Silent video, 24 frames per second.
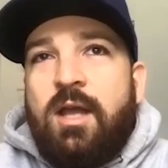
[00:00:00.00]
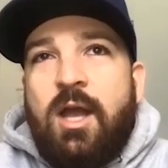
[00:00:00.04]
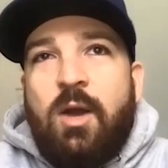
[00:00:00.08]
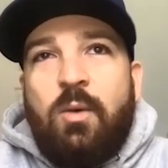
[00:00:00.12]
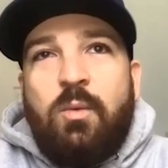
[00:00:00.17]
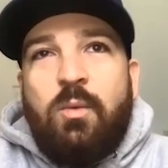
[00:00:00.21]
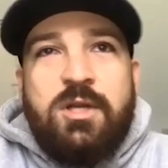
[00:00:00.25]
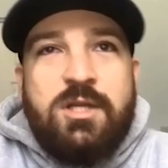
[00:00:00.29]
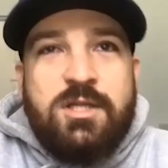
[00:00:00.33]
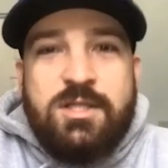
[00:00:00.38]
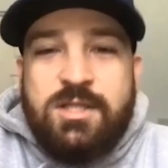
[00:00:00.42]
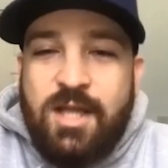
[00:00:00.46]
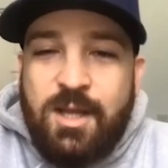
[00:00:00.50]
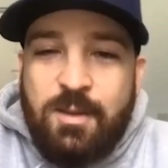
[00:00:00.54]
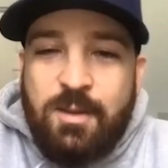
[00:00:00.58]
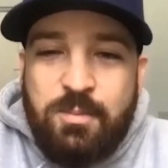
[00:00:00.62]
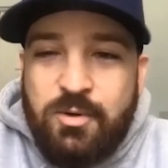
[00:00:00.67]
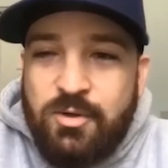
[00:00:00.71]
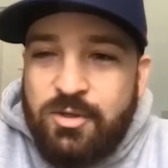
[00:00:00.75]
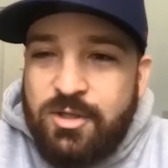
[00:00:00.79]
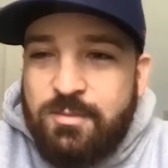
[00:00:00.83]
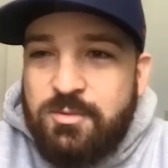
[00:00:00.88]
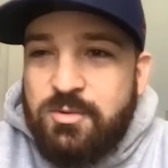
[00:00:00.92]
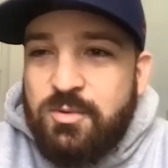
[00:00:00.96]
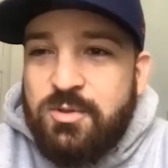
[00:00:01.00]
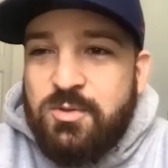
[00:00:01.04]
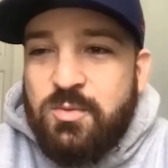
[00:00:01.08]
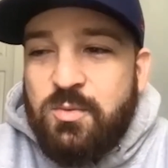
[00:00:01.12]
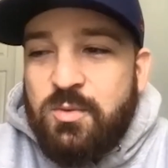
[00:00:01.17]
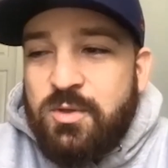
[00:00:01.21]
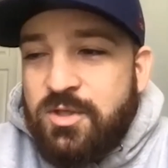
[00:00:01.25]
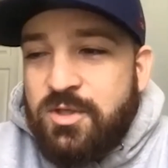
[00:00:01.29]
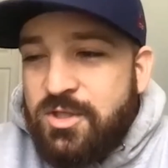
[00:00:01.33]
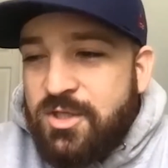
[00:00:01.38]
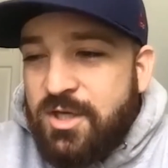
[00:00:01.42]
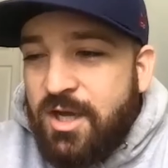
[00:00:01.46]
and we just like pulled up to his
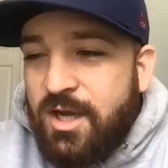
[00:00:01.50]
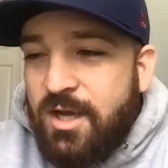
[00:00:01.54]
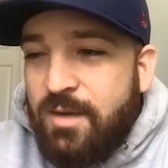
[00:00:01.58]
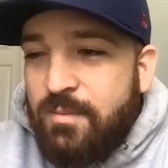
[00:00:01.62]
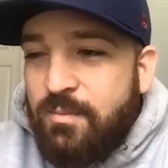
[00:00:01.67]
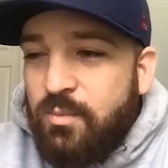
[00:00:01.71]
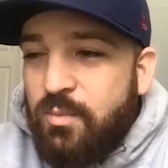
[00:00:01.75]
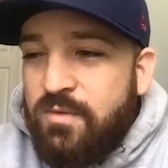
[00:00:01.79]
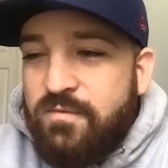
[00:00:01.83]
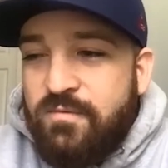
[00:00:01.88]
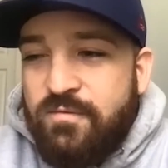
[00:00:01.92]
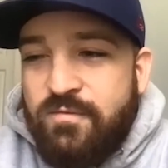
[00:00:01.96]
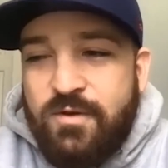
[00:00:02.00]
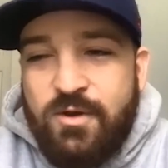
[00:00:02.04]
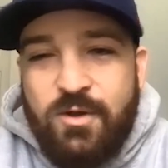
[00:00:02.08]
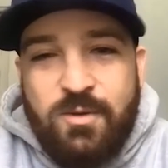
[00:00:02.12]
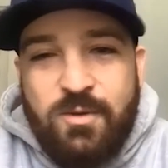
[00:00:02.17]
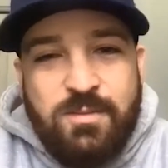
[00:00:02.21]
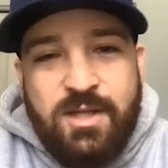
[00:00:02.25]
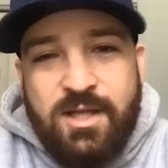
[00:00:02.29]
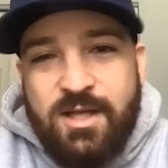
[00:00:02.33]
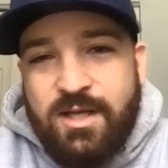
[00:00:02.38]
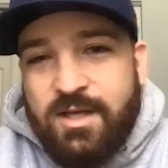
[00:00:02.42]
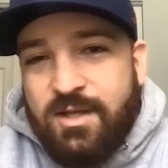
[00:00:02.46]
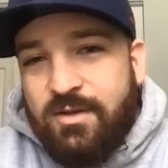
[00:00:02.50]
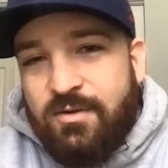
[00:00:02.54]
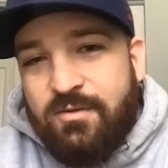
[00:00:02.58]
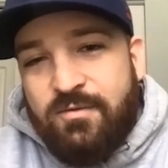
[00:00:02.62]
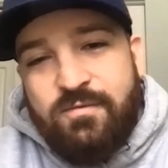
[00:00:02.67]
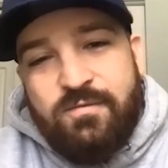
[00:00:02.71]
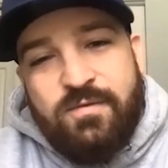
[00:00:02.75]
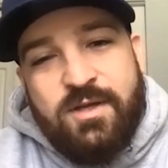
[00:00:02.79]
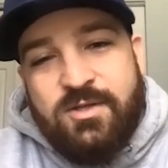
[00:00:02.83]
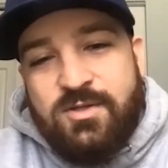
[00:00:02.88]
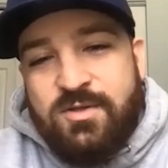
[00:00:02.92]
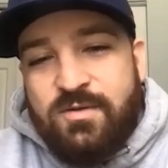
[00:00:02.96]
wood shop. We filmed like a little
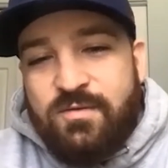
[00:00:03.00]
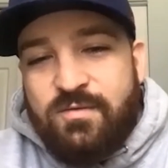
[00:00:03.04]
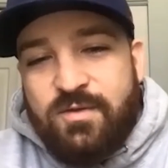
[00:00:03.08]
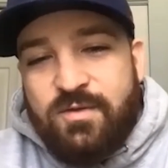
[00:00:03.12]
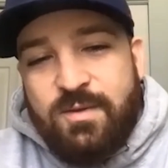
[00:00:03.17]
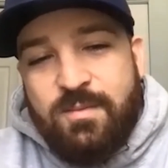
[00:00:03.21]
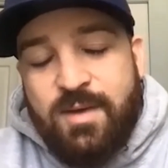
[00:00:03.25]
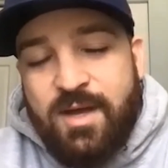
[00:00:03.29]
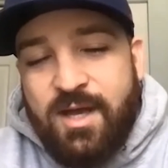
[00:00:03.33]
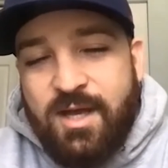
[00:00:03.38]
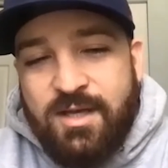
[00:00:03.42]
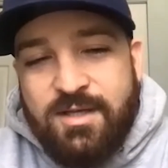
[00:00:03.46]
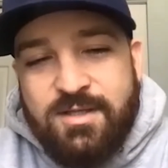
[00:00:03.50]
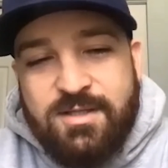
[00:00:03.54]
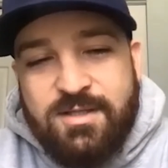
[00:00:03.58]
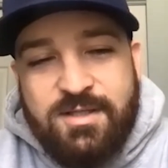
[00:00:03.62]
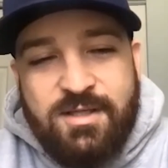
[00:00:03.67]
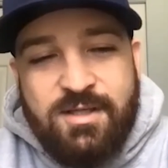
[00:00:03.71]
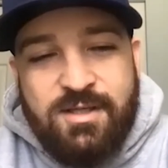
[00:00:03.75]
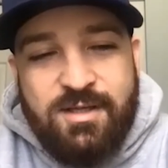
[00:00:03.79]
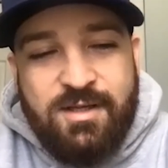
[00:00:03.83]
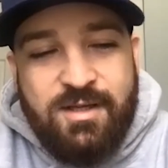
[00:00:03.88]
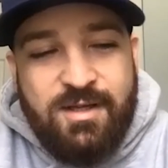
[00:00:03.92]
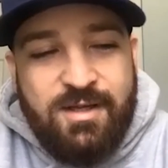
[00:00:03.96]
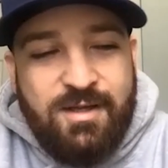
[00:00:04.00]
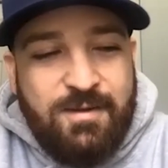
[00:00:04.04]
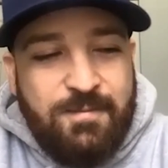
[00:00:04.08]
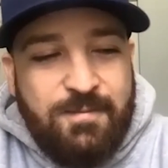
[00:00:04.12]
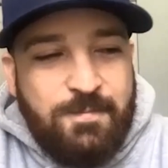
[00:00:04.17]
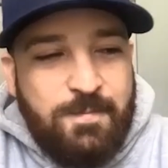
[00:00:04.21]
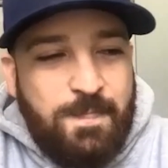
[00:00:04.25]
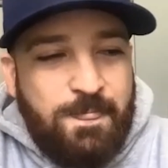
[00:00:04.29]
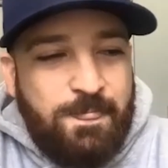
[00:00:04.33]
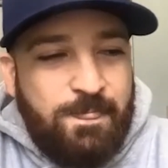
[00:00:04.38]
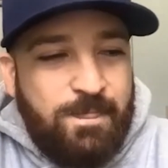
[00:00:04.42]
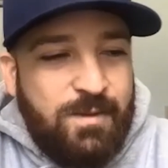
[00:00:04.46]
feature for the magazine
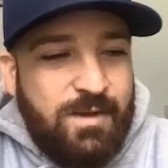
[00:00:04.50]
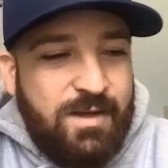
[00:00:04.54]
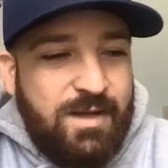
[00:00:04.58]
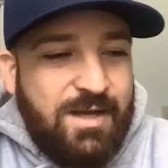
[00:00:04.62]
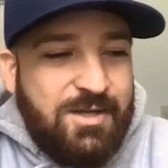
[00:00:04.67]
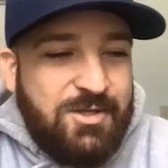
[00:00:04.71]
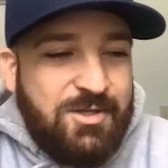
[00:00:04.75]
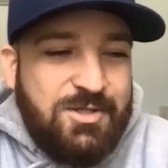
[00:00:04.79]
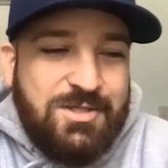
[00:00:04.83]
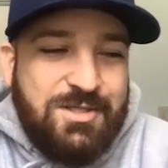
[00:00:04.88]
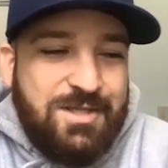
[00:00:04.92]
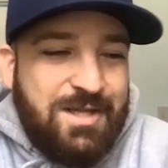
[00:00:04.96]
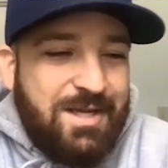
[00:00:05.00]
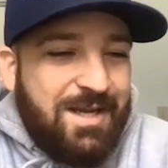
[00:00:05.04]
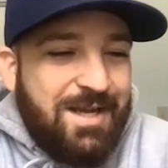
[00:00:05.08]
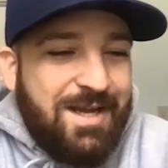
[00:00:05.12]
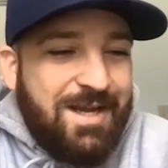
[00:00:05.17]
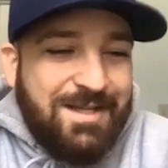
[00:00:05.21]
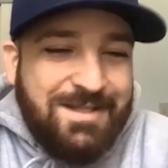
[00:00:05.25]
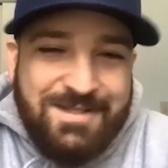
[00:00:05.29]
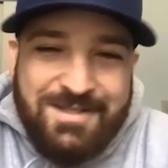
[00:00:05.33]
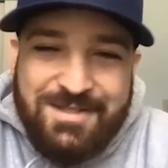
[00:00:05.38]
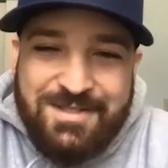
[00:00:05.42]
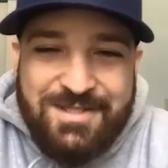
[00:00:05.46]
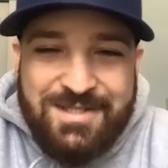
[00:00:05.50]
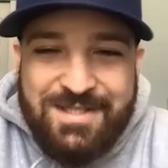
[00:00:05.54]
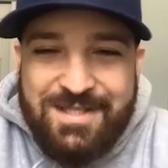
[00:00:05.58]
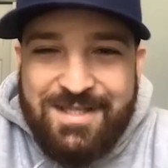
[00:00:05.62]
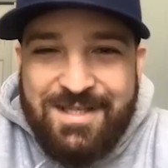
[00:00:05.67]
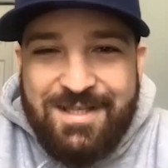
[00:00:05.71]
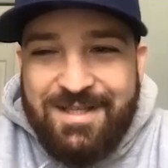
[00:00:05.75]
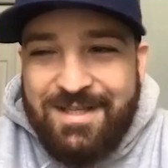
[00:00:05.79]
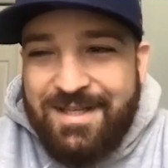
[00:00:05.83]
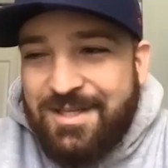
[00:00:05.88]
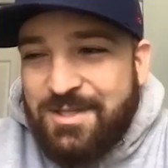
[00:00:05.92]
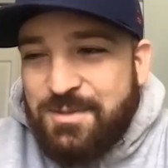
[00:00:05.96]
and just like got to
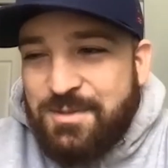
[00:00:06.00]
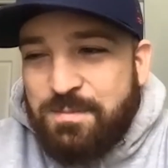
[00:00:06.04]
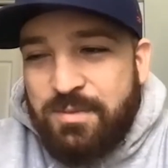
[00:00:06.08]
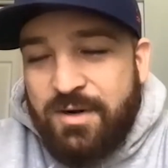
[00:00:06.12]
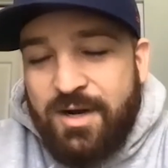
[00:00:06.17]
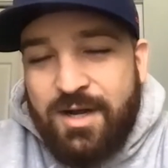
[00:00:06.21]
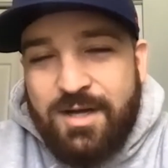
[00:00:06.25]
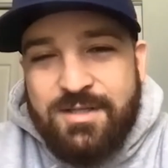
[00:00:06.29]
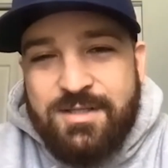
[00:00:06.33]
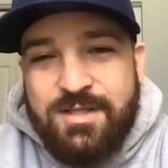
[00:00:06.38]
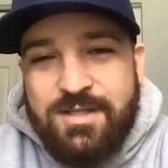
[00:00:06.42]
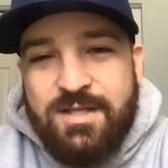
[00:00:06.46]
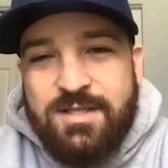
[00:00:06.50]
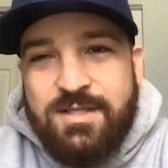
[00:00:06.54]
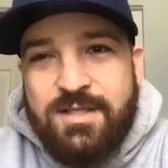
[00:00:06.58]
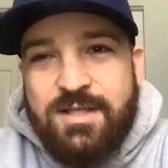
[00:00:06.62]
see his process,